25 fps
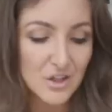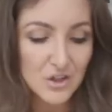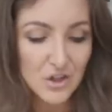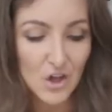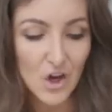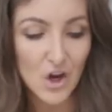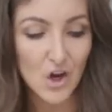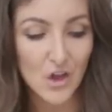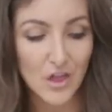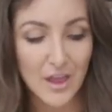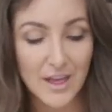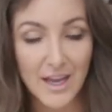
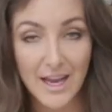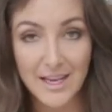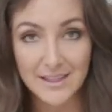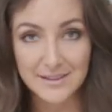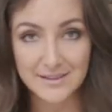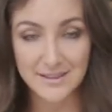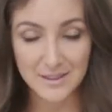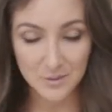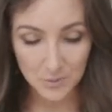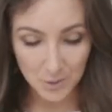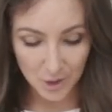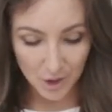So the
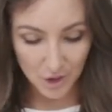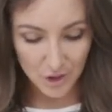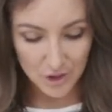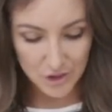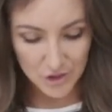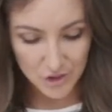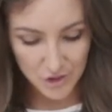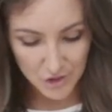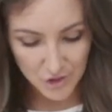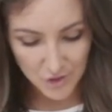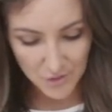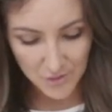next thing we're
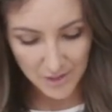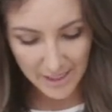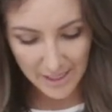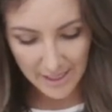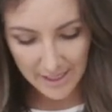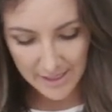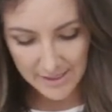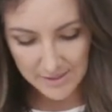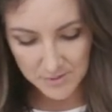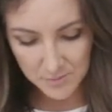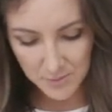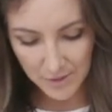gonna do
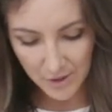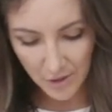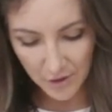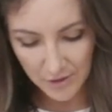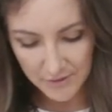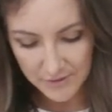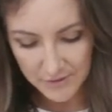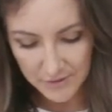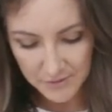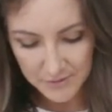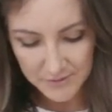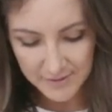is we're
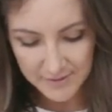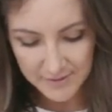going to